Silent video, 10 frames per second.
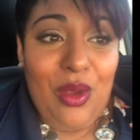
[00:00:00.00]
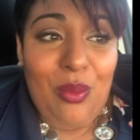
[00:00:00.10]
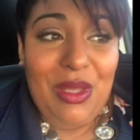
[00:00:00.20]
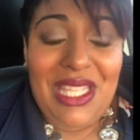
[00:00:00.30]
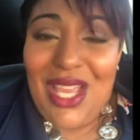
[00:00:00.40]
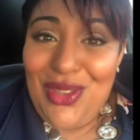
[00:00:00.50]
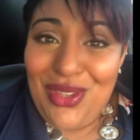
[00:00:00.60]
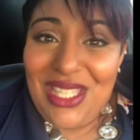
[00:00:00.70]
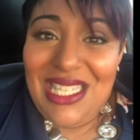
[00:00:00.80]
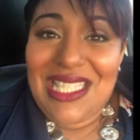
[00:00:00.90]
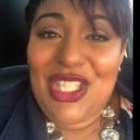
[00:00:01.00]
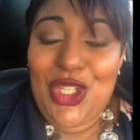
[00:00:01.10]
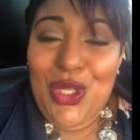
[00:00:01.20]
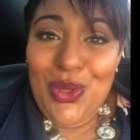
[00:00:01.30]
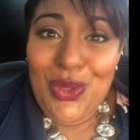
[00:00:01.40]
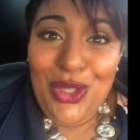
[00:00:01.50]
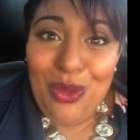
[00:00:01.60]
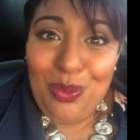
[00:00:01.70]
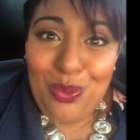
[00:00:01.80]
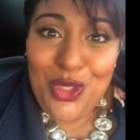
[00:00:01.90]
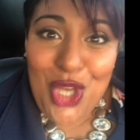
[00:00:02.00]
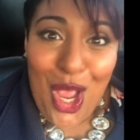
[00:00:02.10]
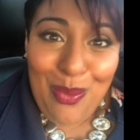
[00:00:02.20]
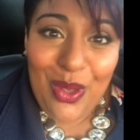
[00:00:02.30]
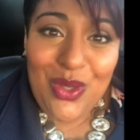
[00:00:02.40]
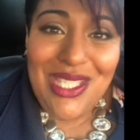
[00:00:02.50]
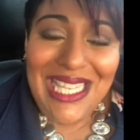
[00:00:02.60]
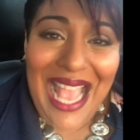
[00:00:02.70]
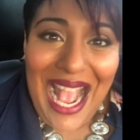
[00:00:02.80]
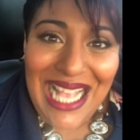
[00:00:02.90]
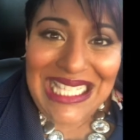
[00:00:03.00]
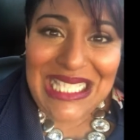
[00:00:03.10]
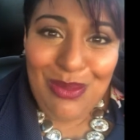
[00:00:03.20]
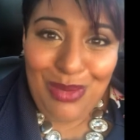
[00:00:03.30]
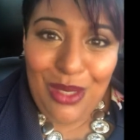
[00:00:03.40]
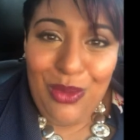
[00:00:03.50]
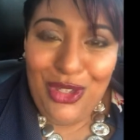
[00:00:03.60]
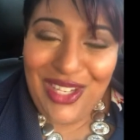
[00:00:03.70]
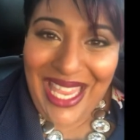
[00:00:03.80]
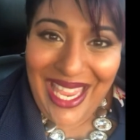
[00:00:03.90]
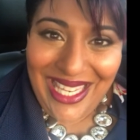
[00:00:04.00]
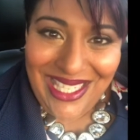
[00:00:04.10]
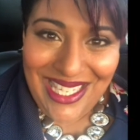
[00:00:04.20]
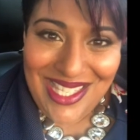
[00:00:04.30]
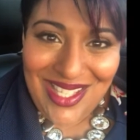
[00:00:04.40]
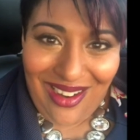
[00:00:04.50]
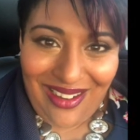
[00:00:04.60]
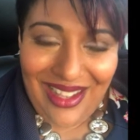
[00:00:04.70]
But the other thing is, your job posting has to be where your candidates are.